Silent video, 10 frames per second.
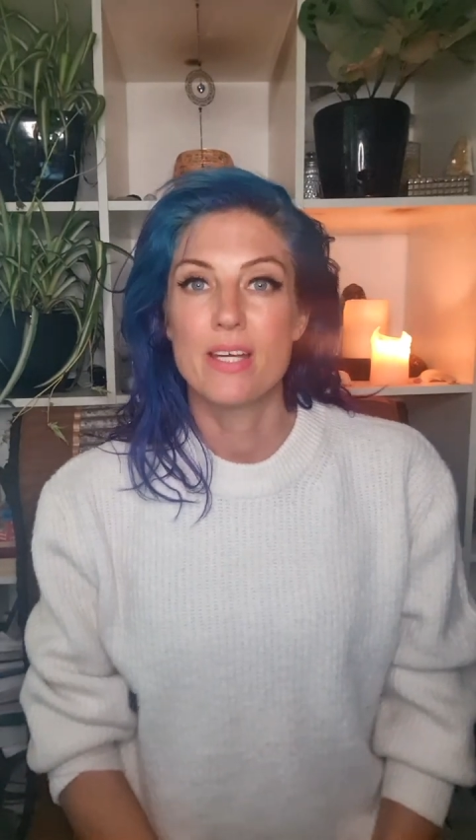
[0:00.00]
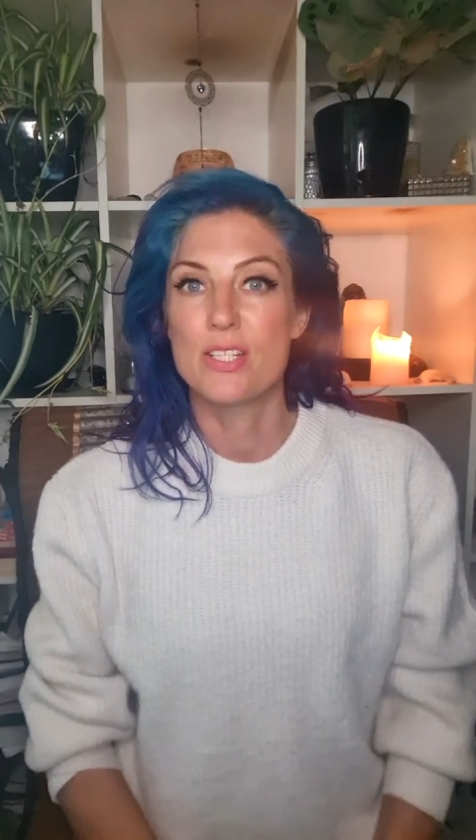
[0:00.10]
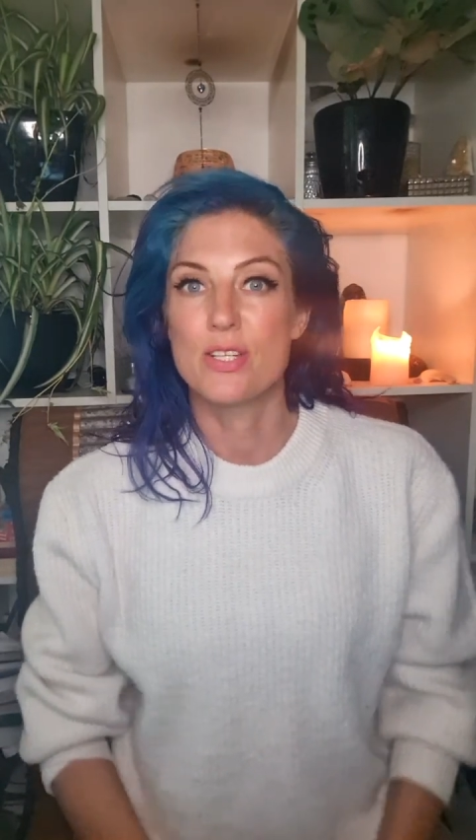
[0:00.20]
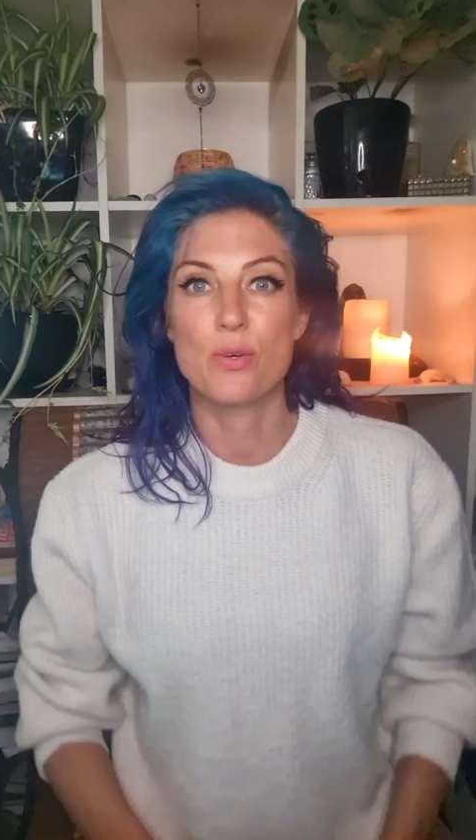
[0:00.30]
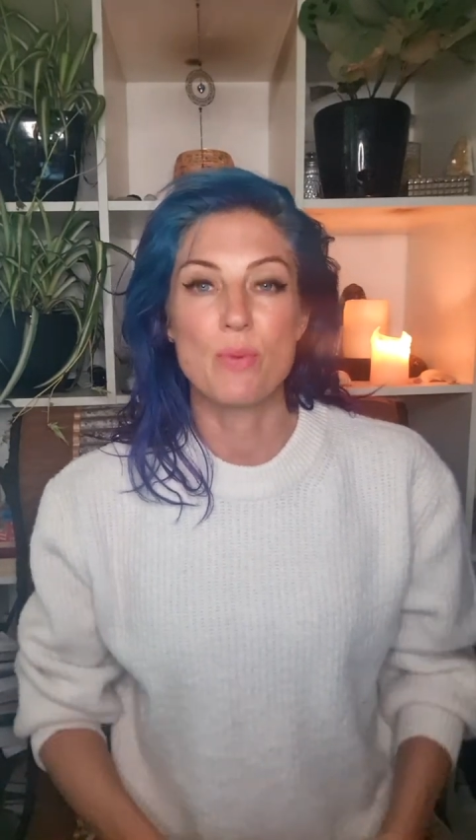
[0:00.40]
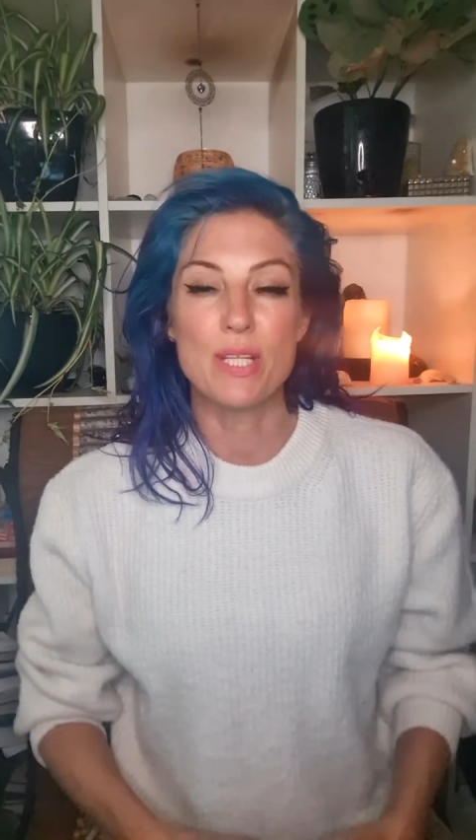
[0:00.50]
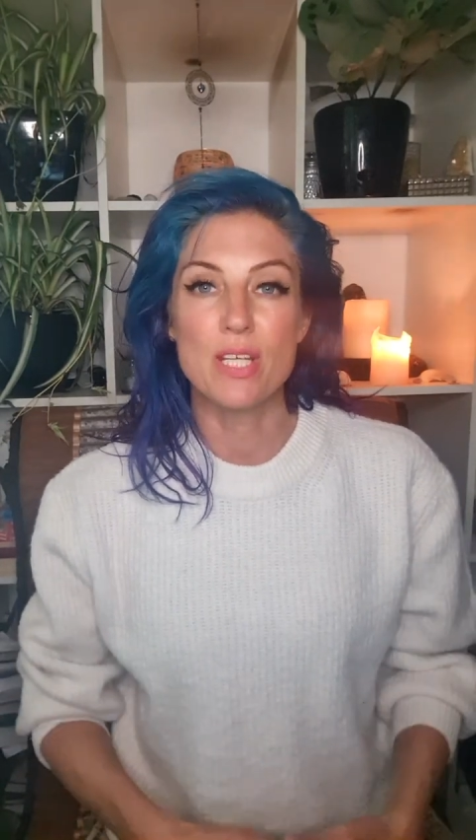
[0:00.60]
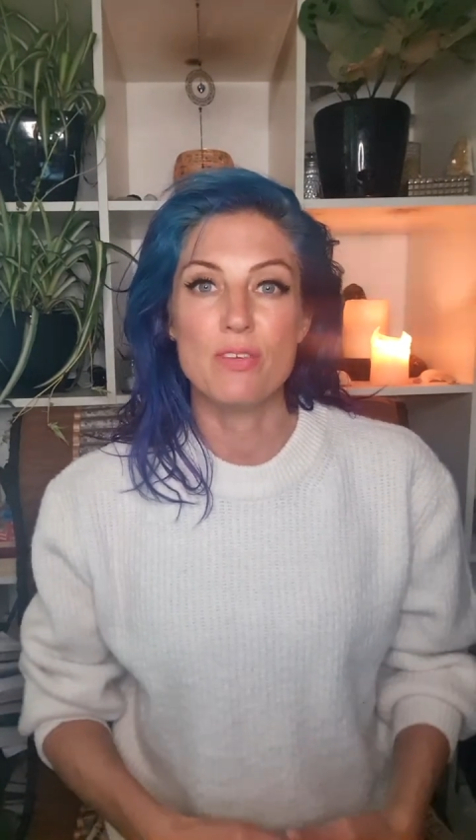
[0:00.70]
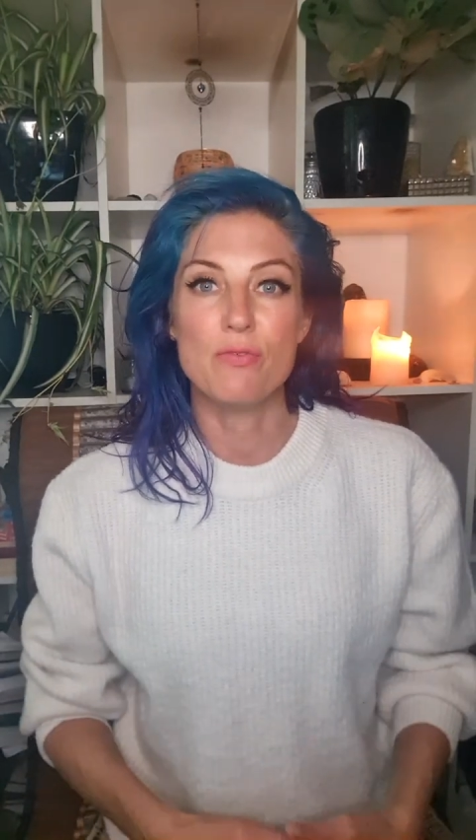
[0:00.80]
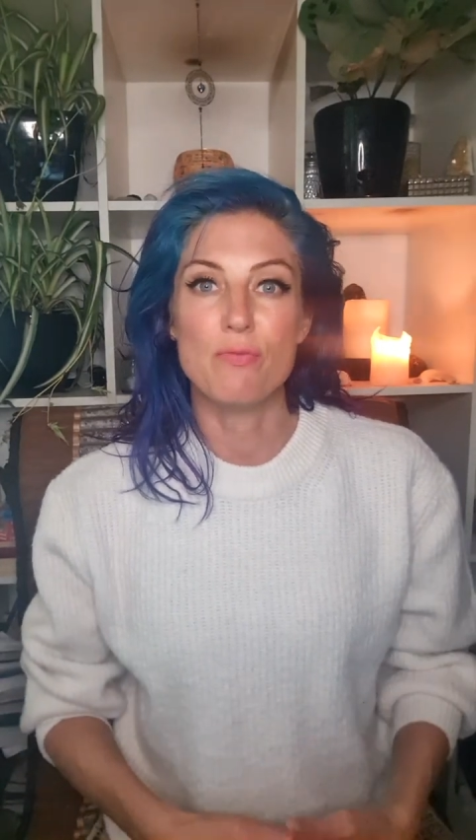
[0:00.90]
So, whether
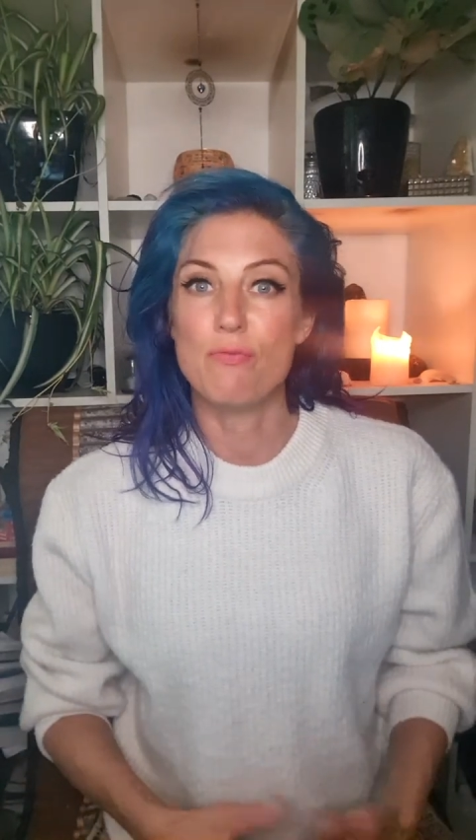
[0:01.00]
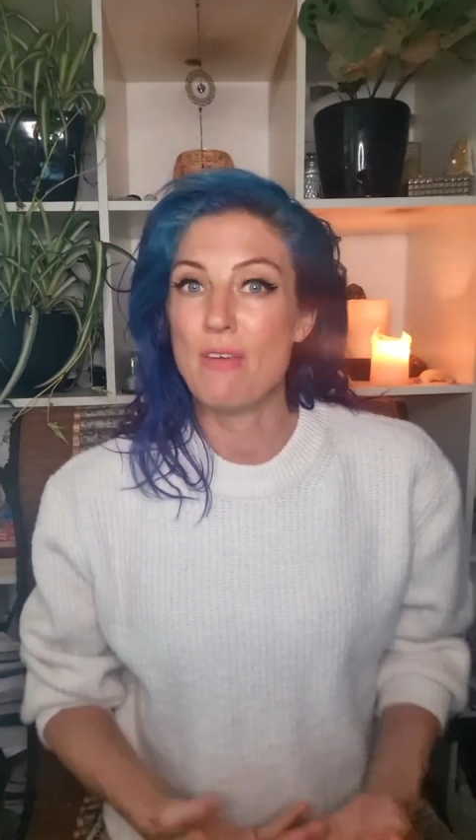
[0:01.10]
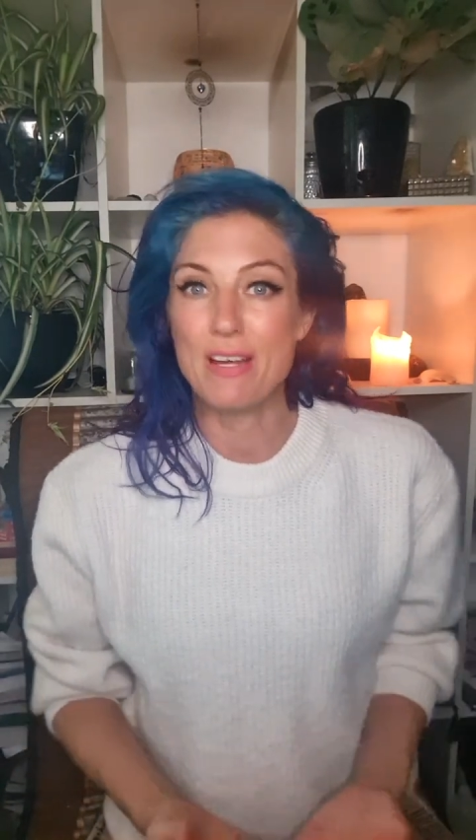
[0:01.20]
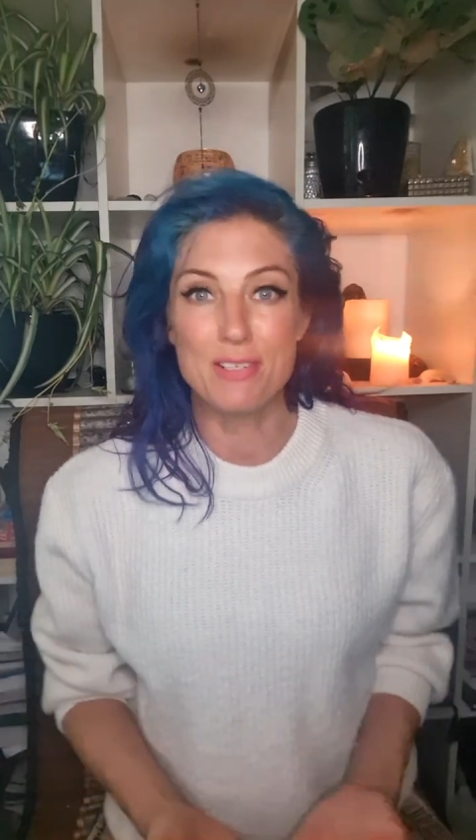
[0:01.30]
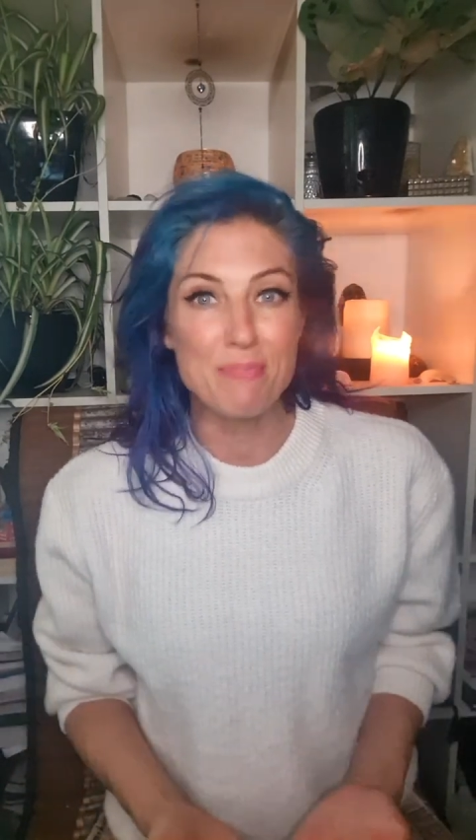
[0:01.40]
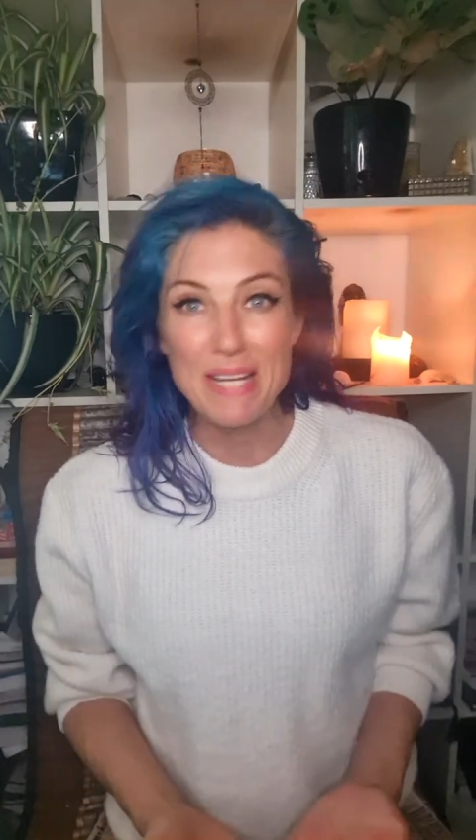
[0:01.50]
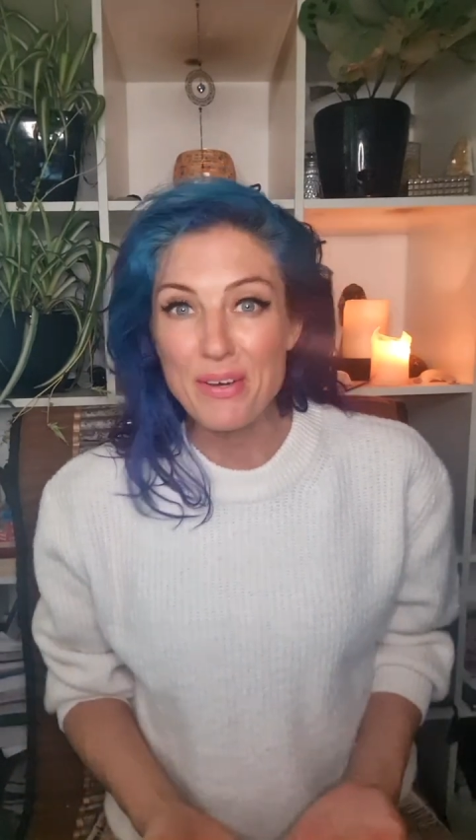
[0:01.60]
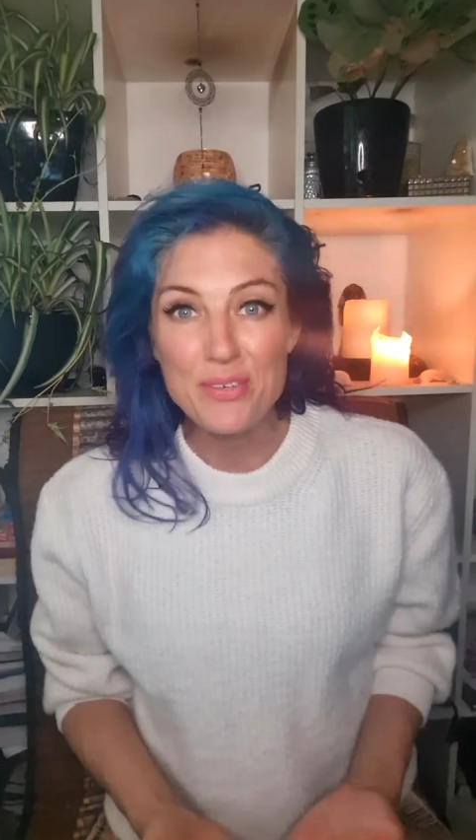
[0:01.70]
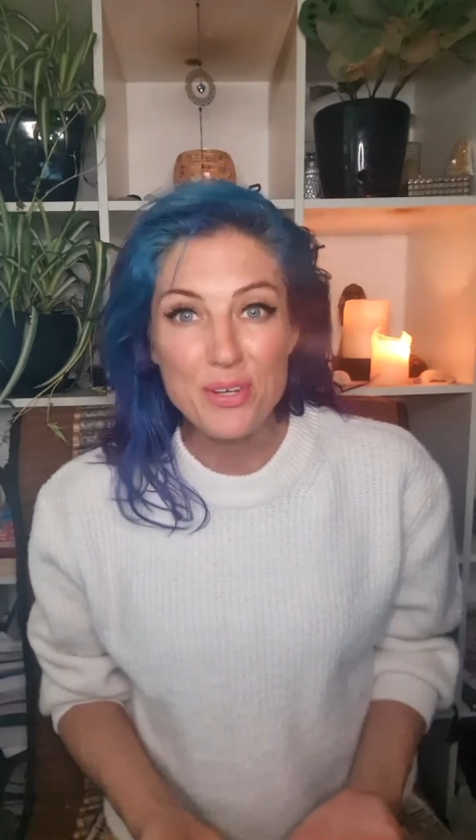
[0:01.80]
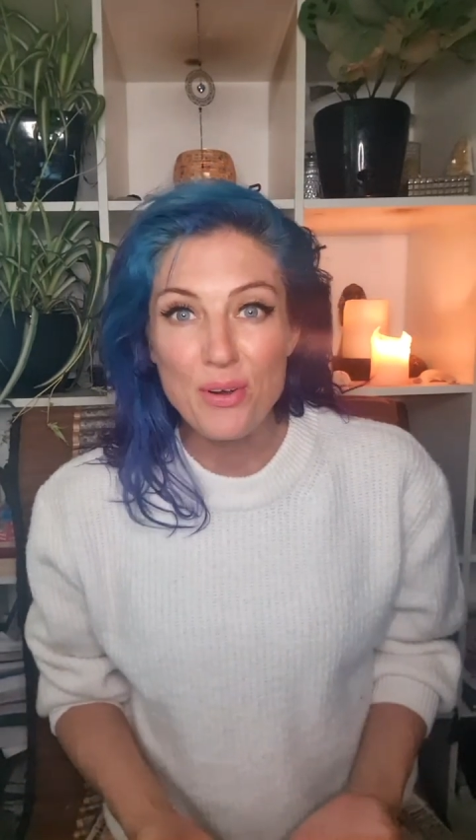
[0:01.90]
you've found me
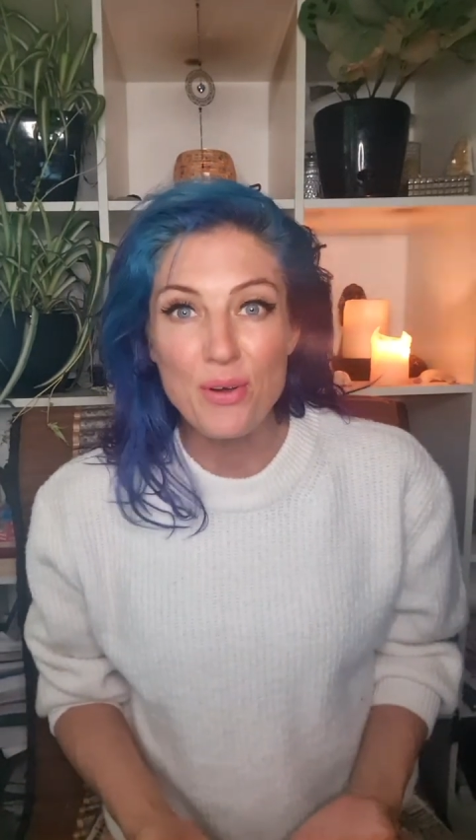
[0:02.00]
on your